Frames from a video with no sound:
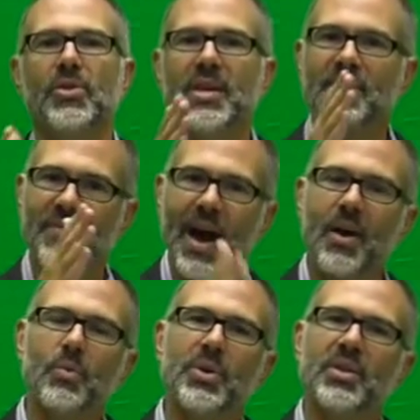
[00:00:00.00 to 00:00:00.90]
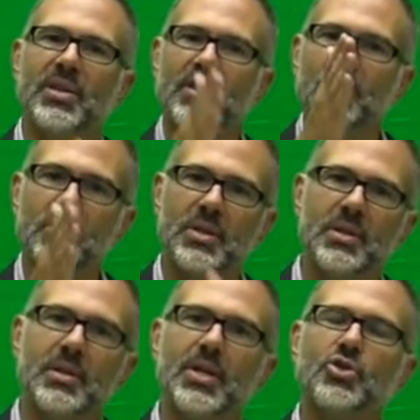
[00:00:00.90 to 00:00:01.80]

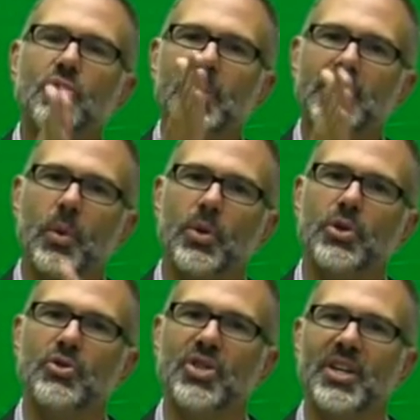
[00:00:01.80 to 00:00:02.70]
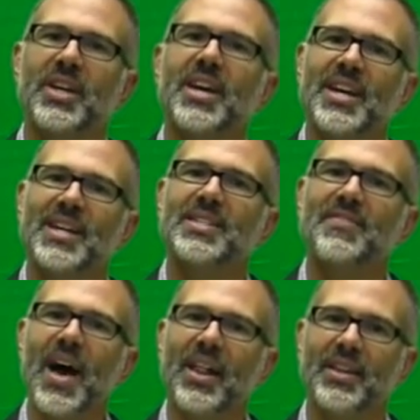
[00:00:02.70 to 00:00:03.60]
the instrument that we're using is a
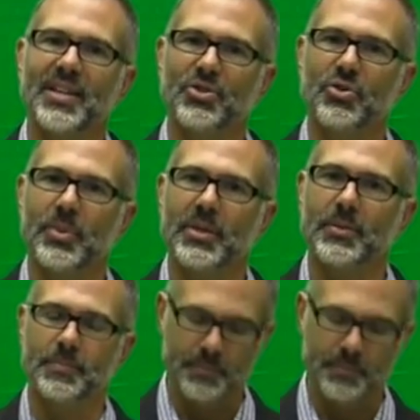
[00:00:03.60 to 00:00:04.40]
valid instrument.